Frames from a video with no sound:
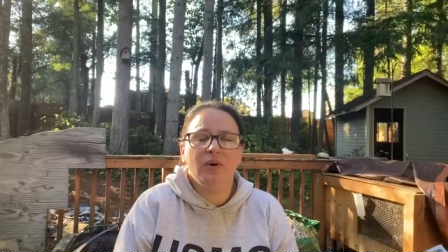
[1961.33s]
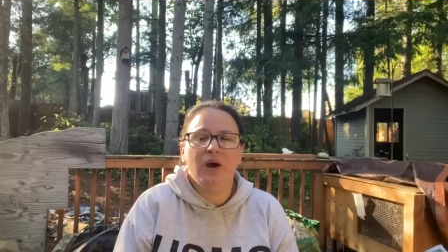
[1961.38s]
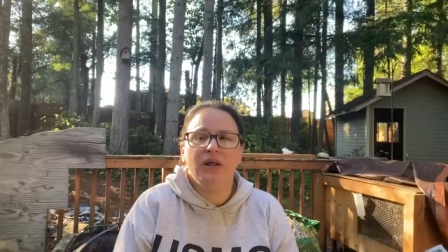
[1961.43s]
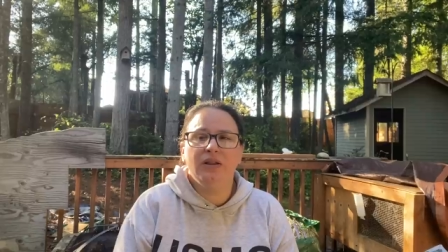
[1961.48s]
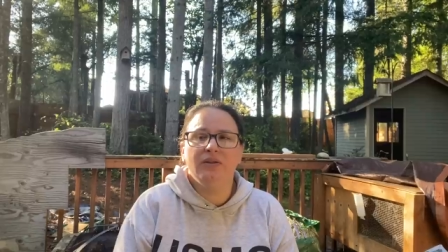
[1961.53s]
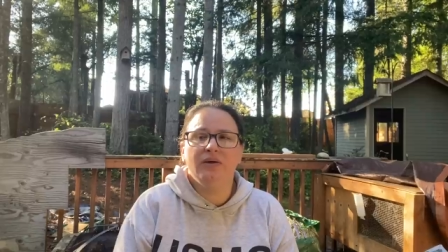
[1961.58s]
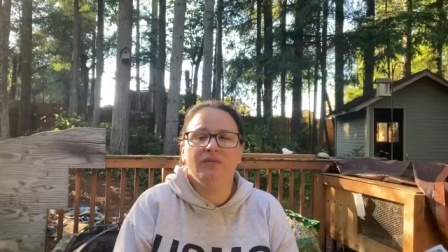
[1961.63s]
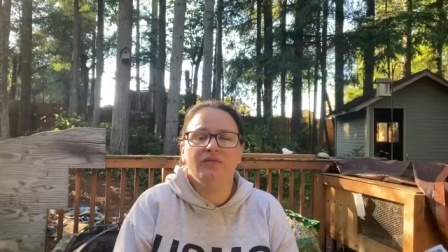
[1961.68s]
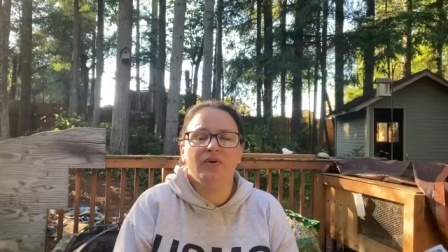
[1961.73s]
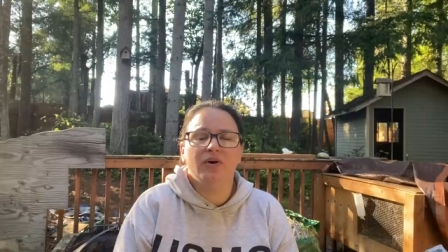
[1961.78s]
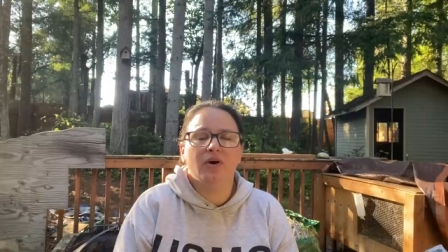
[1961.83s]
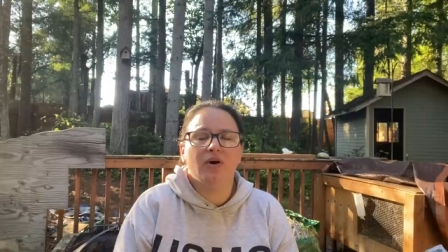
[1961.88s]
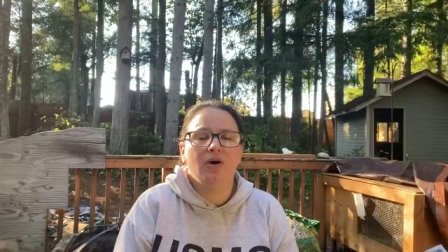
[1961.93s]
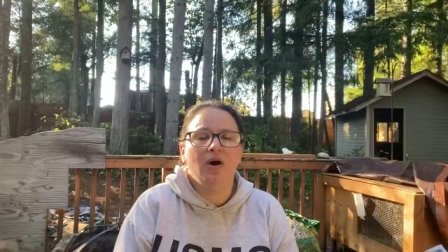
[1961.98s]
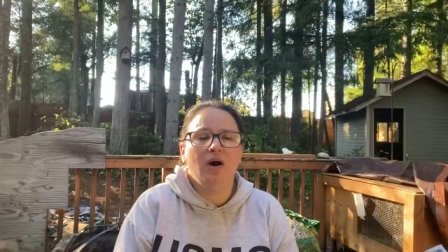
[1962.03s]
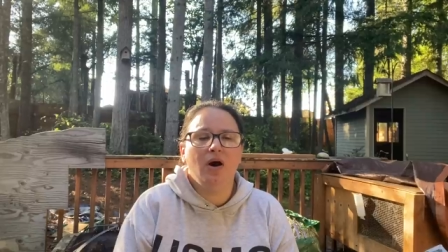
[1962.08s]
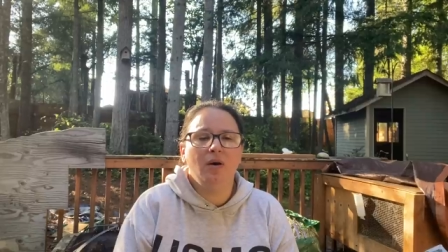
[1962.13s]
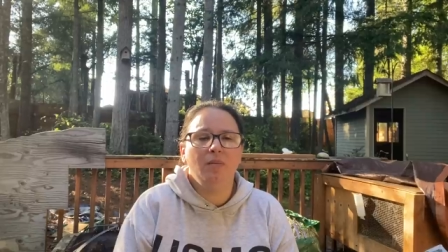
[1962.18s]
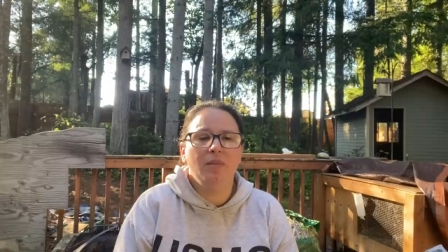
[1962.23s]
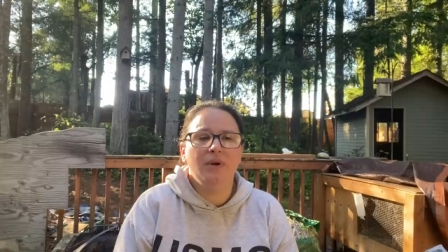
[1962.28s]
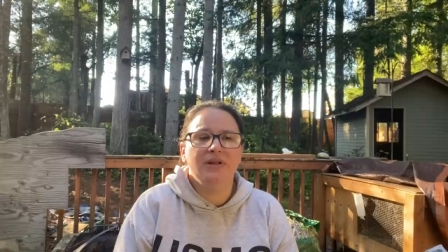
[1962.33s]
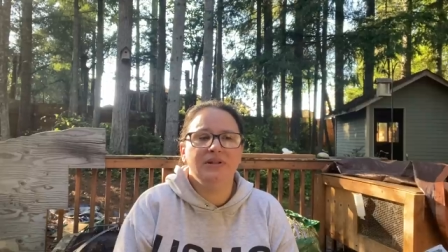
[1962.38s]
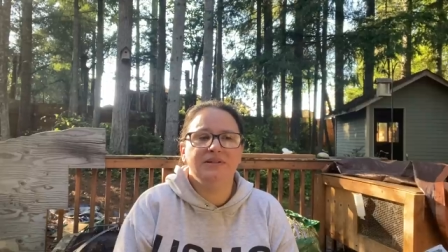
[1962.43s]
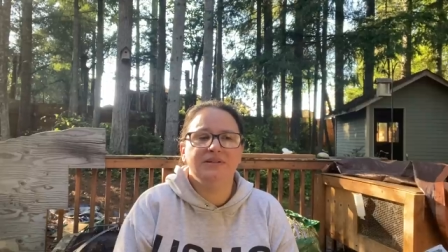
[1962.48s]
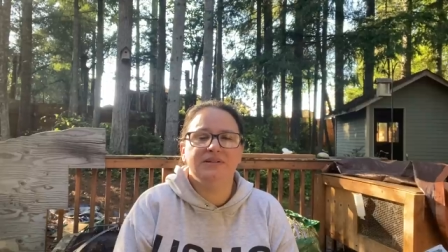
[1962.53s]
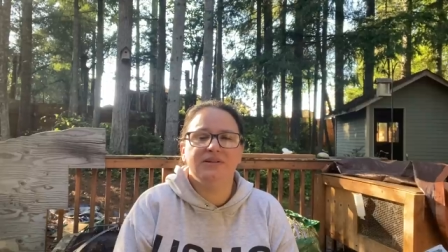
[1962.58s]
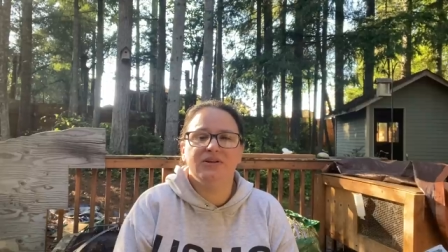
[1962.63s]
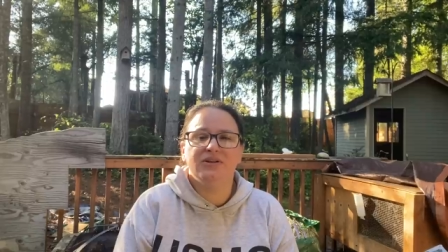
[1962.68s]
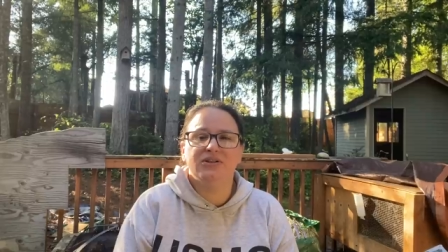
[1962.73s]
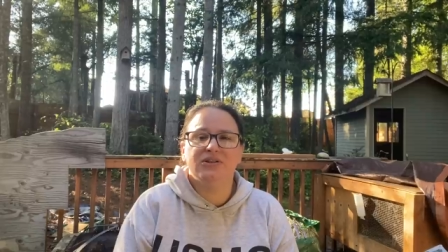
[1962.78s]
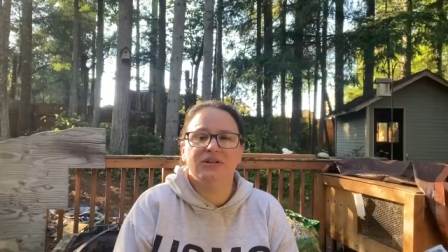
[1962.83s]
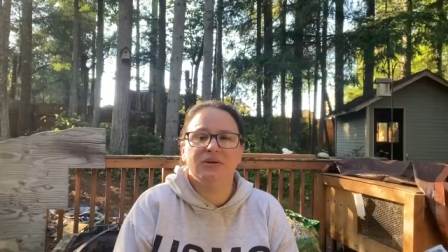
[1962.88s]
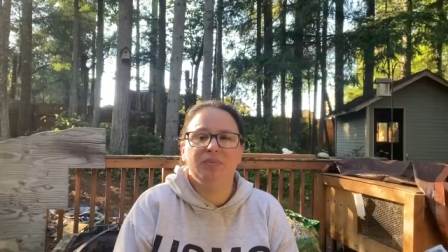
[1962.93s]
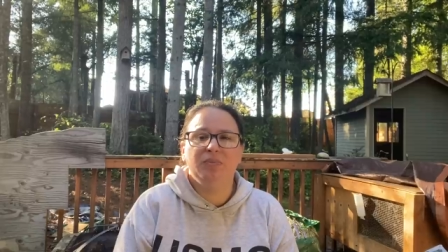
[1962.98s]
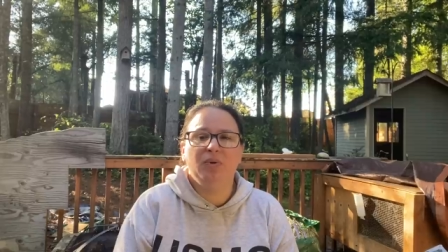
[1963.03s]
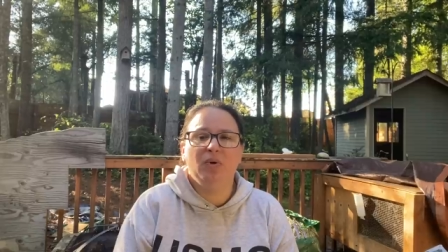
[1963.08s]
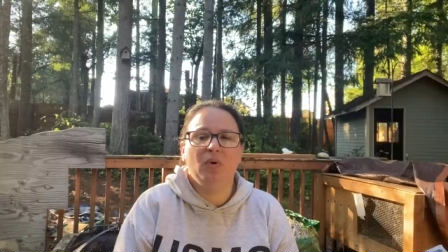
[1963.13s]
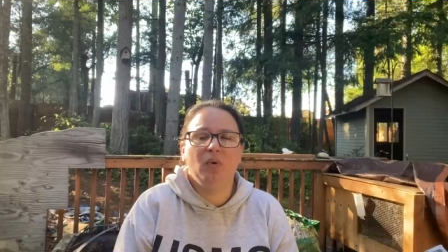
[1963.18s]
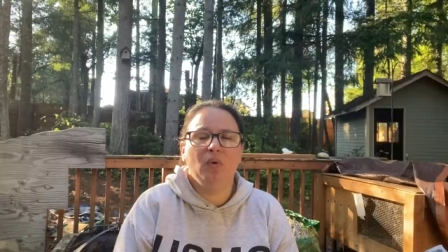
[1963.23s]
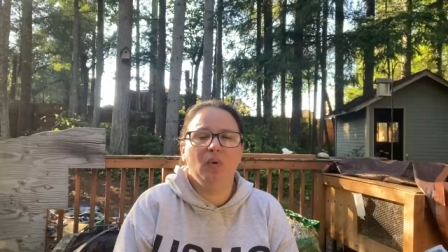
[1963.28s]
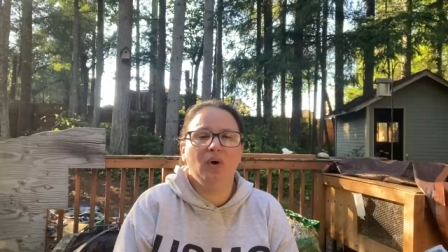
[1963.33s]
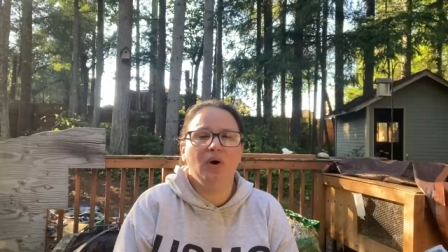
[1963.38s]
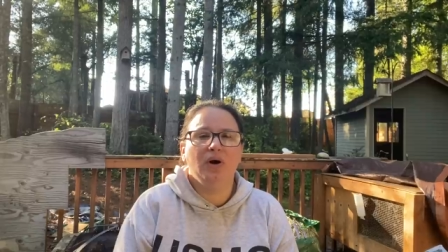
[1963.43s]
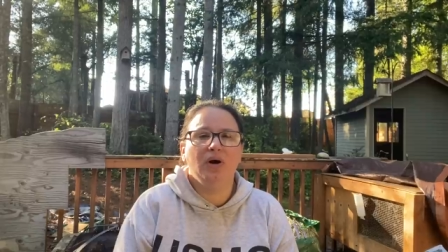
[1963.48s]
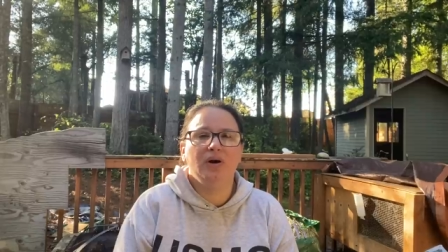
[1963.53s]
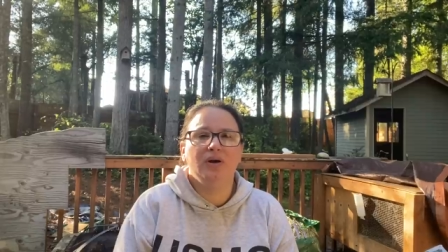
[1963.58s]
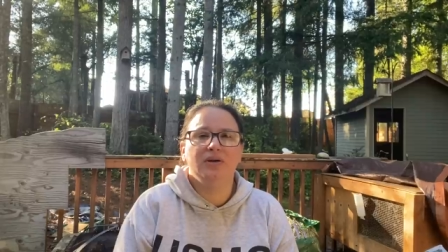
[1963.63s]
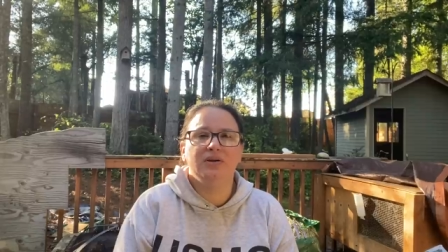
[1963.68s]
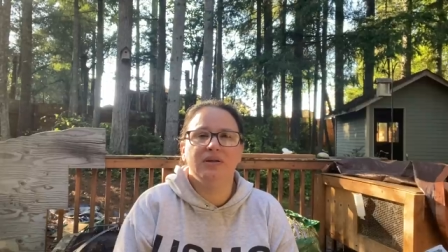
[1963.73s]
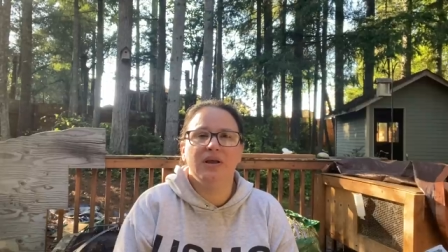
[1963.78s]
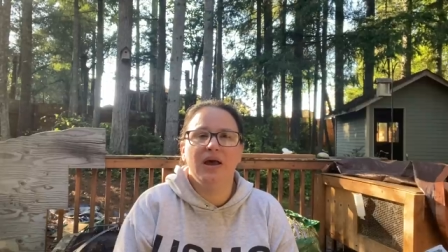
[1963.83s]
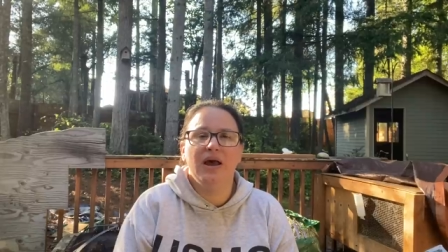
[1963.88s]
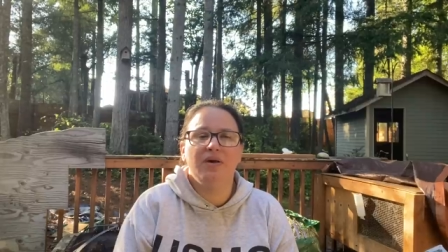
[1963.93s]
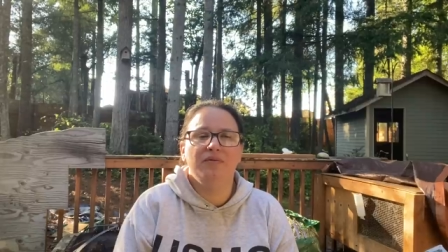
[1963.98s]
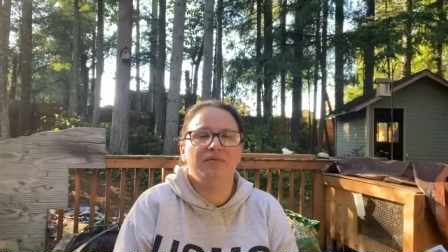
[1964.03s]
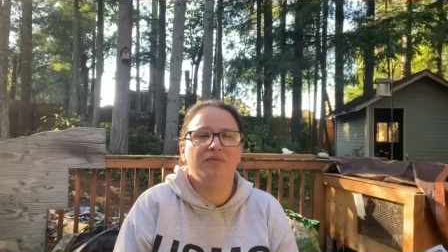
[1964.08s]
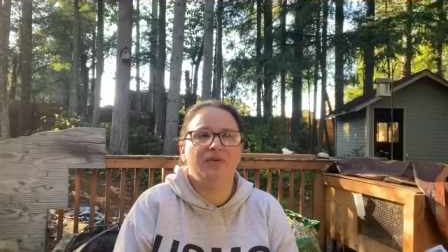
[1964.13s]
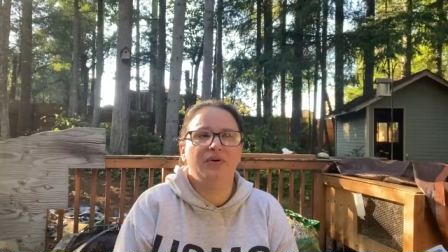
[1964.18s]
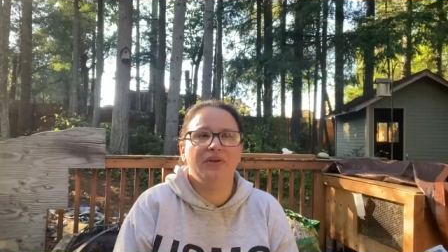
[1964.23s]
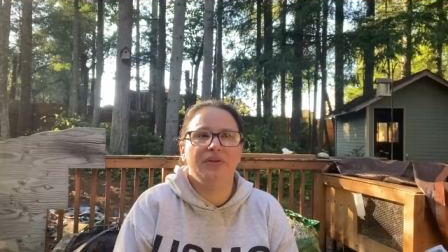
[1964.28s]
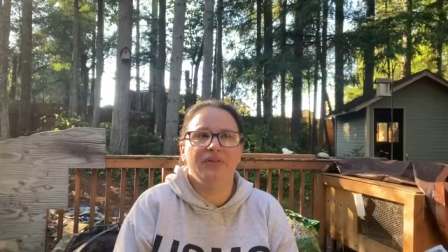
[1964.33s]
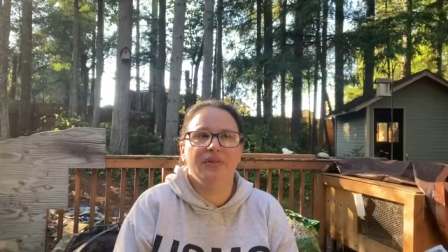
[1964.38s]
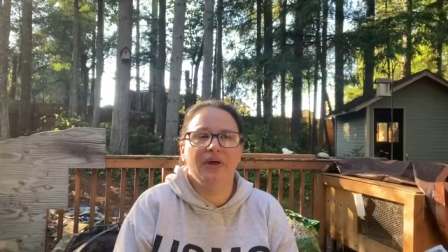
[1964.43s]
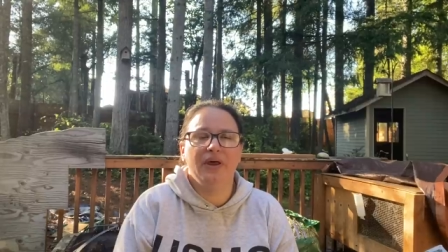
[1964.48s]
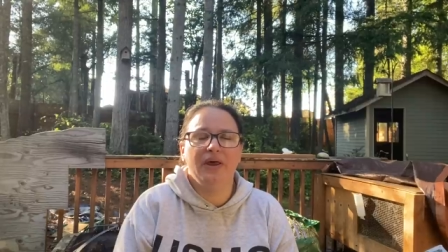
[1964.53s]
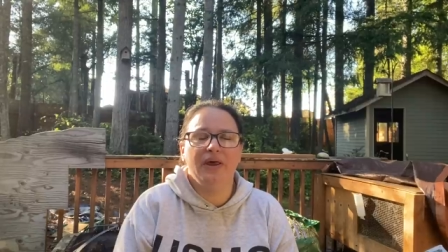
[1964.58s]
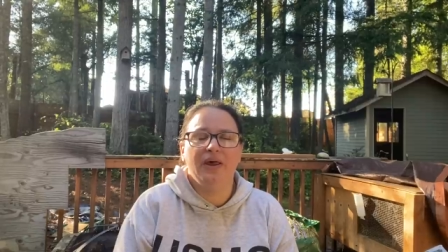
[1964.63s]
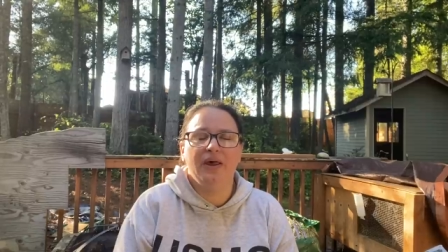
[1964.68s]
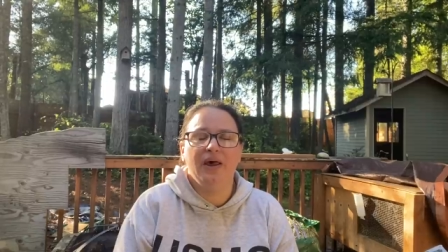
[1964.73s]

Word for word: I love your comments, your support, everything.